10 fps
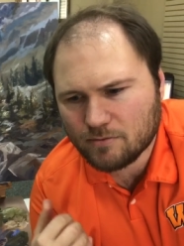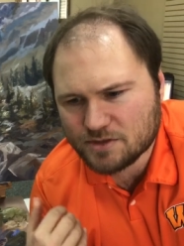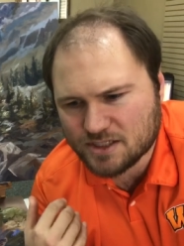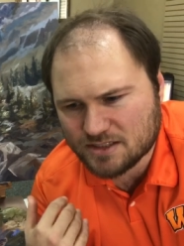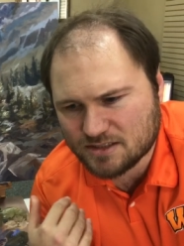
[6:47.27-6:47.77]

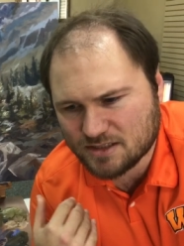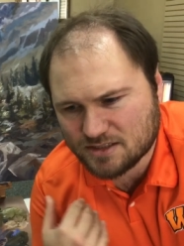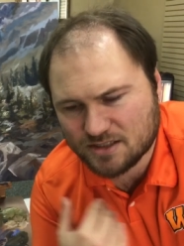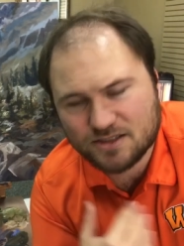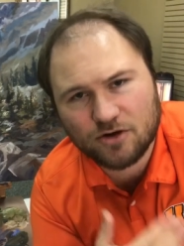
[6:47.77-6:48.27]
Since
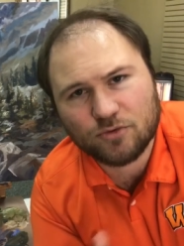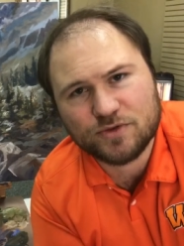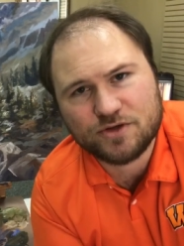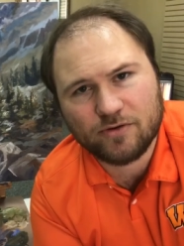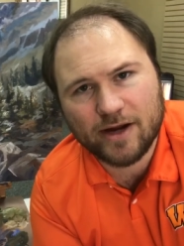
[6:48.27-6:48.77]
this earth
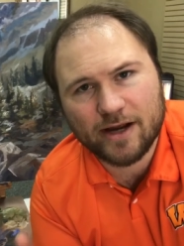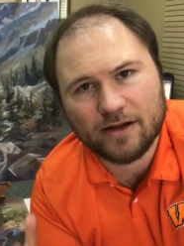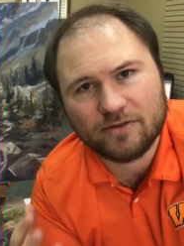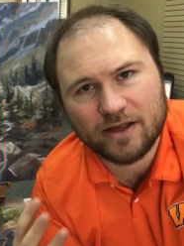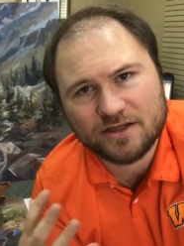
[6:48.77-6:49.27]
was
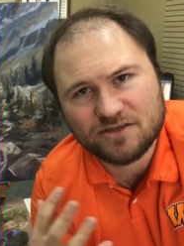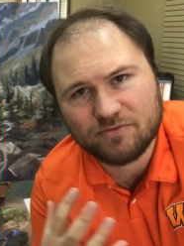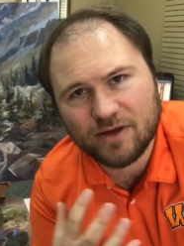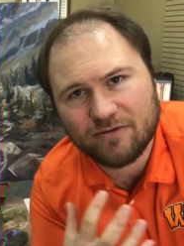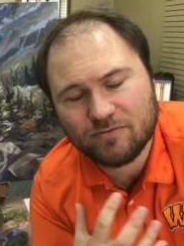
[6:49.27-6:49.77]
created, things
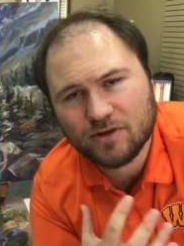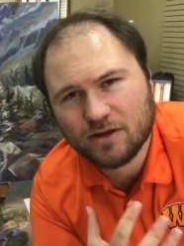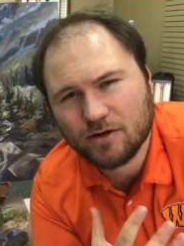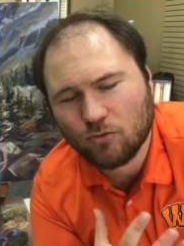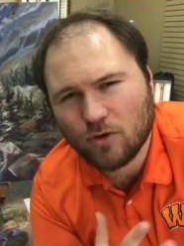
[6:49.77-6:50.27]
have
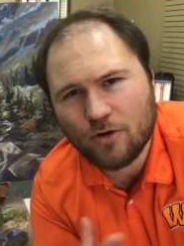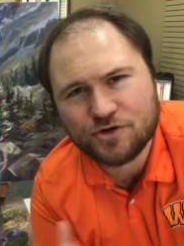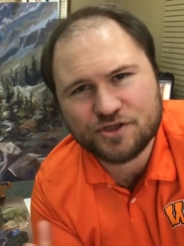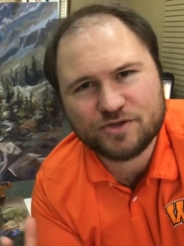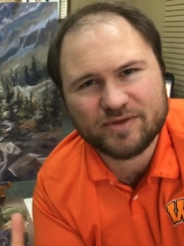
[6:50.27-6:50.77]

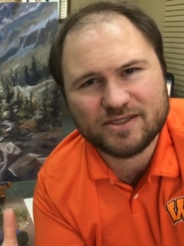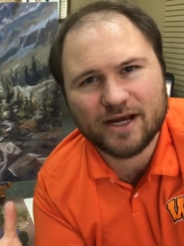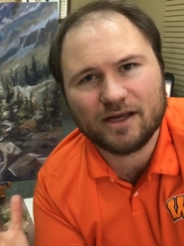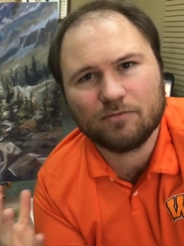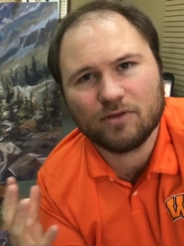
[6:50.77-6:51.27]
erosion's been
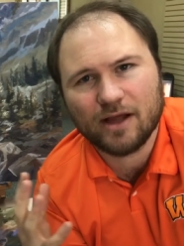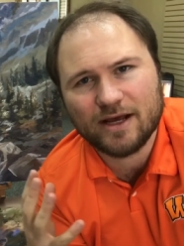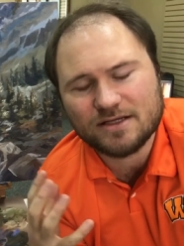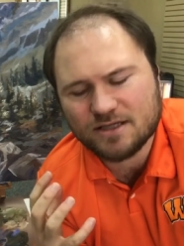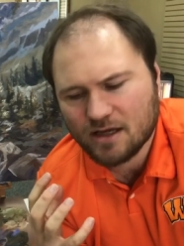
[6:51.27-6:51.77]
taking
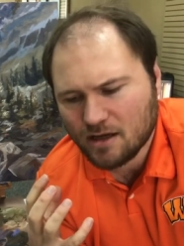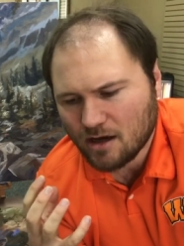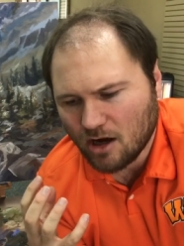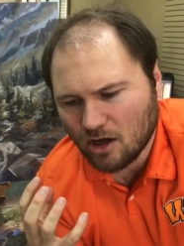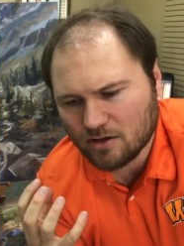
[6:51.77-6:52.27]
place.
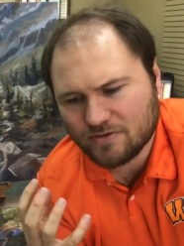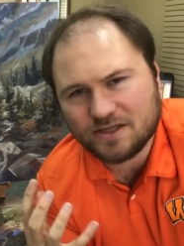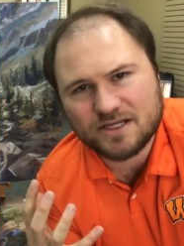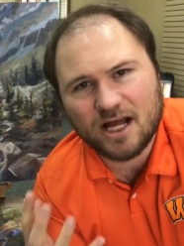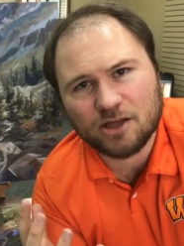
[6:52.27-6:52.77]
All of
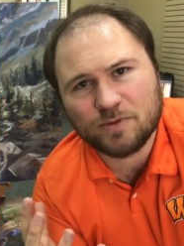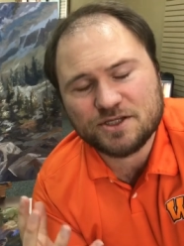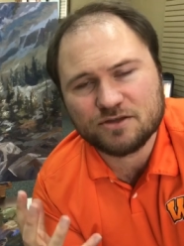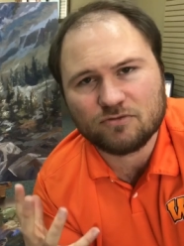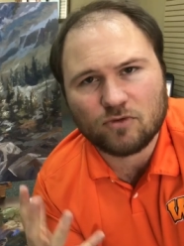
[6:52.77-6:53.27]
these
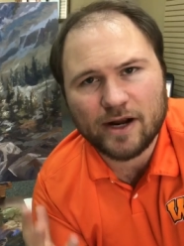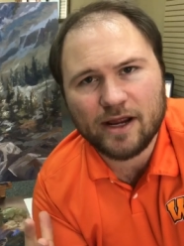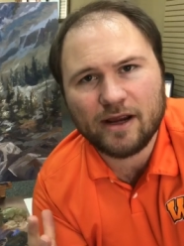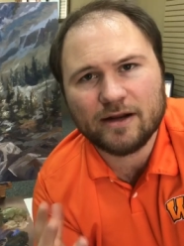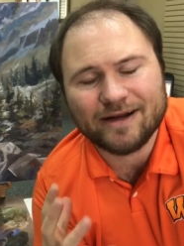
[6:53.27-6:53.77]
elements of
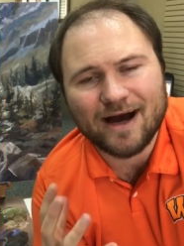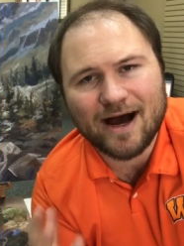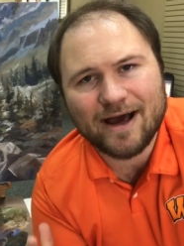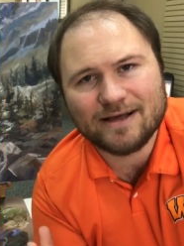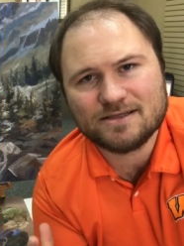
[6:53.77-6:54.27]
rain and
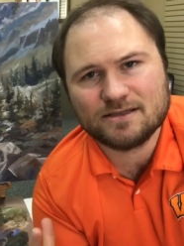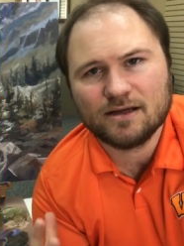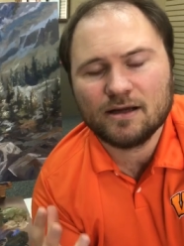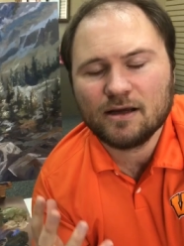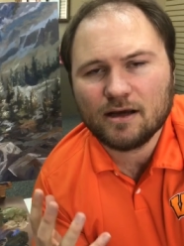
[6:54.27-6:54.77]
ice,
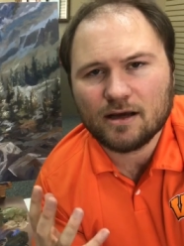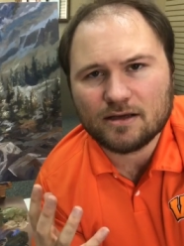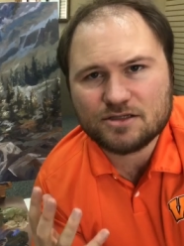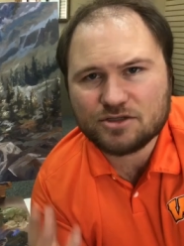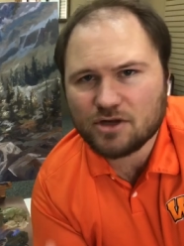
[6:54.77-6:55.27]

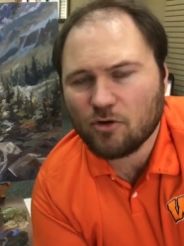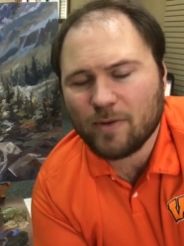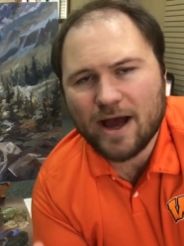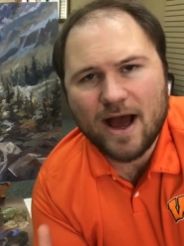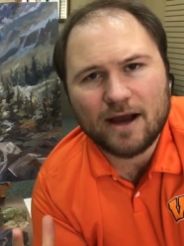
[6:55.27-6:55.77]

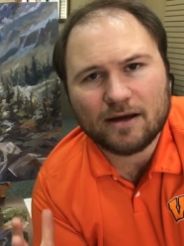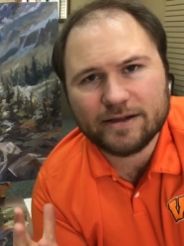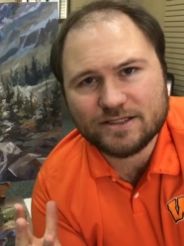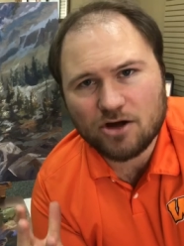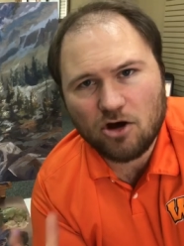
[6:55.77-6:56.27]
snowpack,
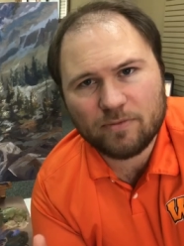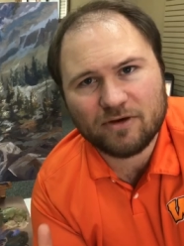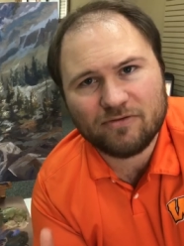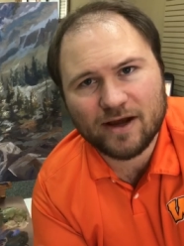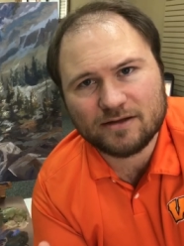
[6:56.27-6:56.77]
it's all been
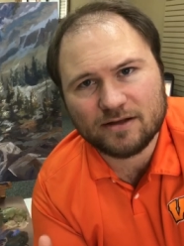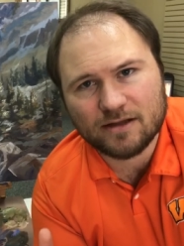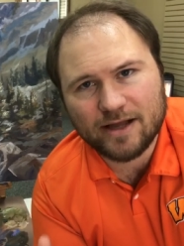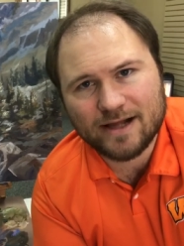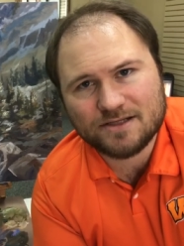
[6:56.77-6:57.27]
affecting the
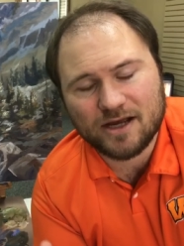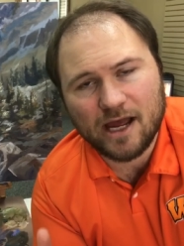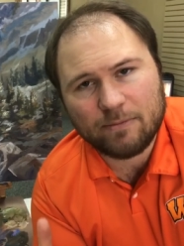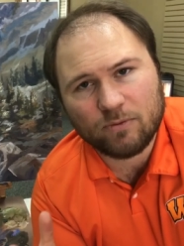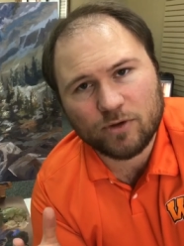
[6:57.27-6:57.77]

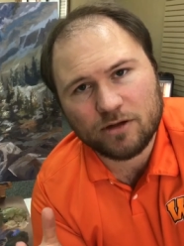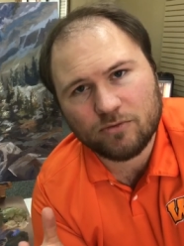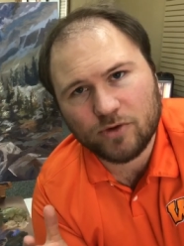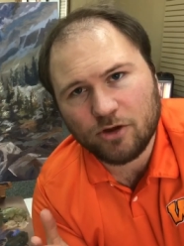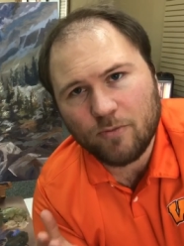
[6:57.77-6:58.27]
landscape. And
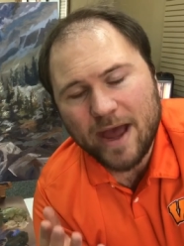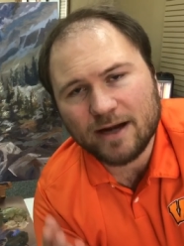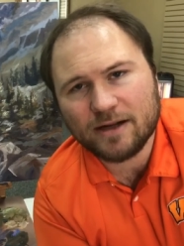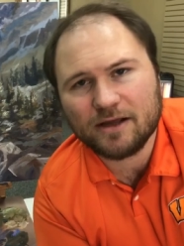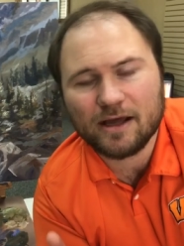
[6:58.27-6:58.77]
when
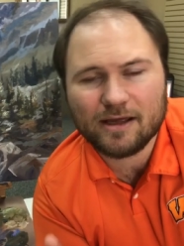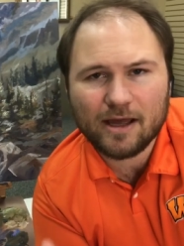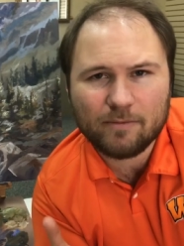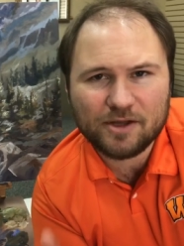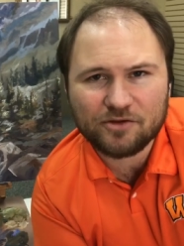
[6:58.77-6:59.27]
humanity
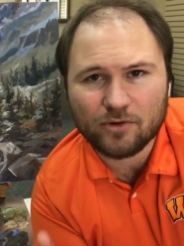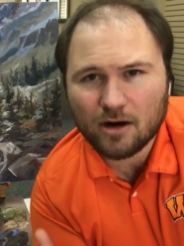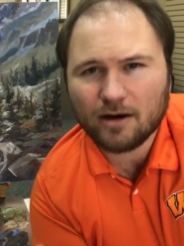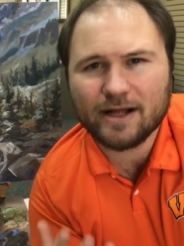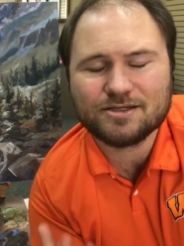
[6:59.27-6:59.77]
came into it,
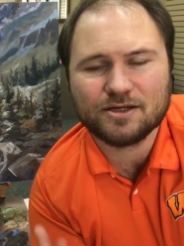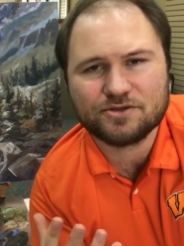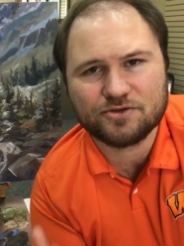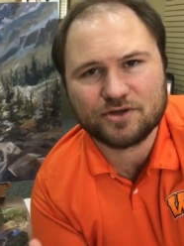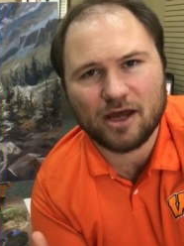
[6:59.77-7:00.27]
our
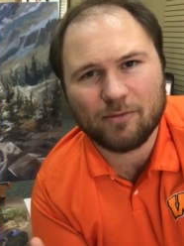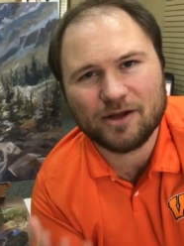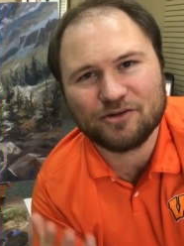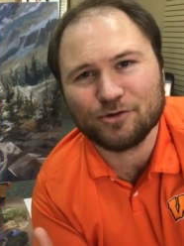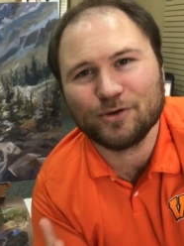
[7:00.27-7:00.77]
ancestors came
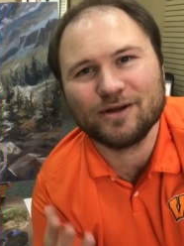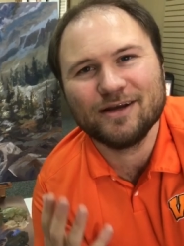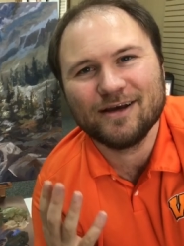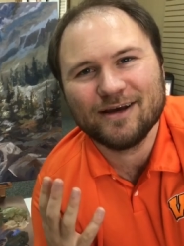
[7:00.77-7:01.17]
into it,